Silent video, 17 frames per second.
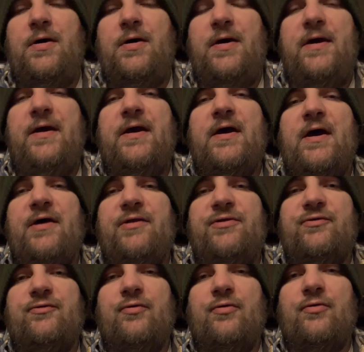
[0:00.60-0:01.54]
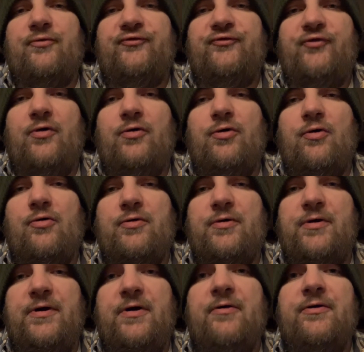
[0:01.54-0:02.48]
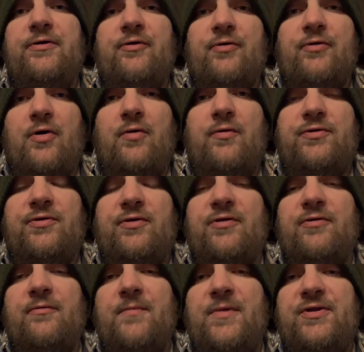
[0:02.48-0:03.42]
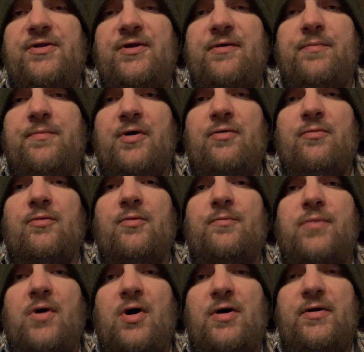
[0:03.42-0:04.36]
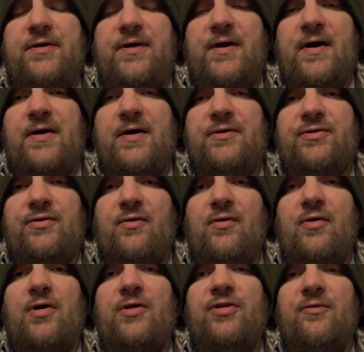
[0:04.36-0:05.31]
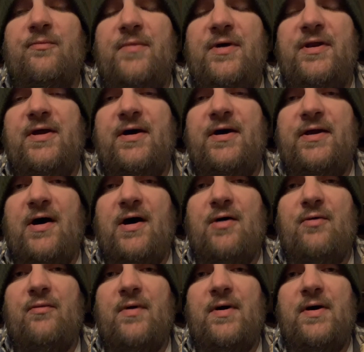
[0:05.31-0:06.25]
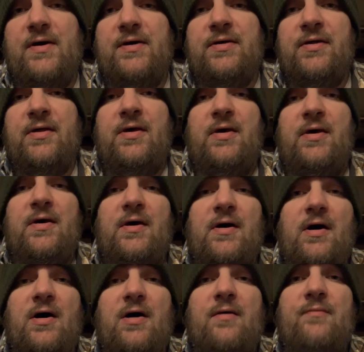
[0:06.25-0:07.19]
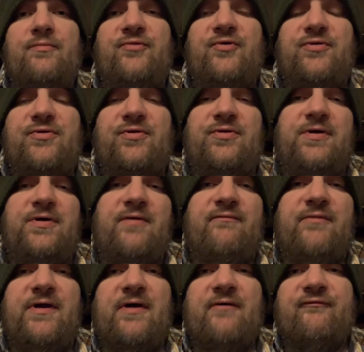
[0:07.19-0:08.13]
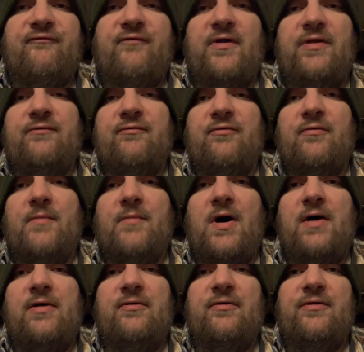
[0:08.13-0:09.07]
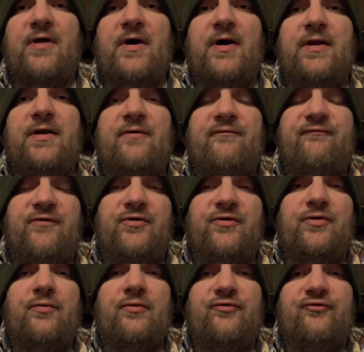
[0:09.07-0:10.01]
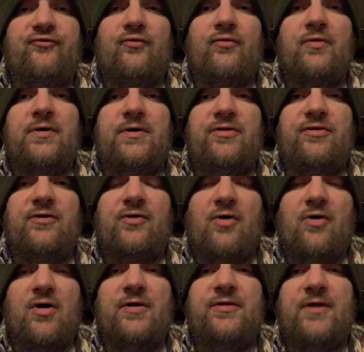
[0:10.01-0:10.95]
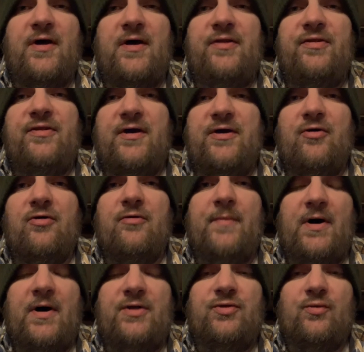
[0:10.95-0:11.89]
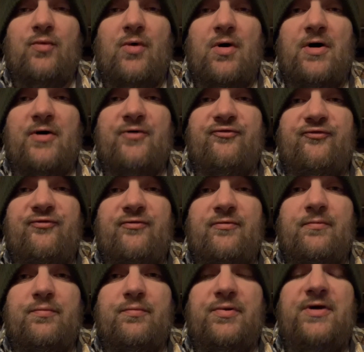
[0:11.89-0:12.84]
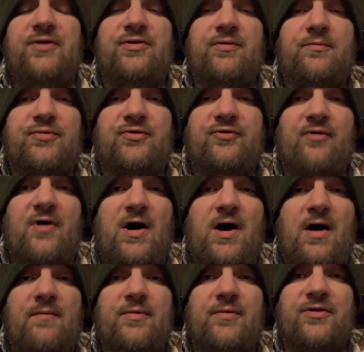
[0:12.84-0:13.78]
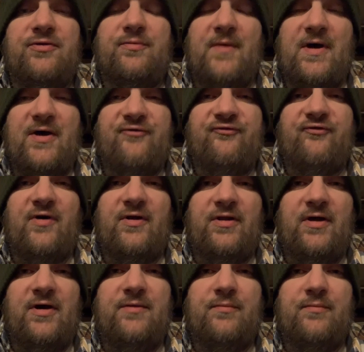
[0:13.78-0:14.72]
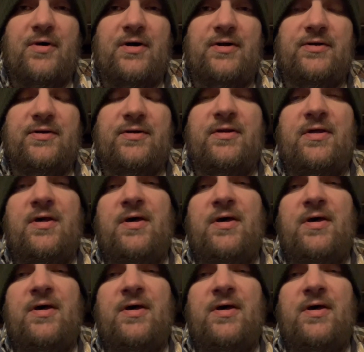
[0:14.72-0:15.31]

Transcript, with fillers: Hey guys and girls, Shawn Lonkert here, your host of the Mystic Paranormal Podcast on the Midnight Highway. Um, just giving you a friendly reminder that if you do enjoy the content that you're about to watch, please subscribe and smash that like button.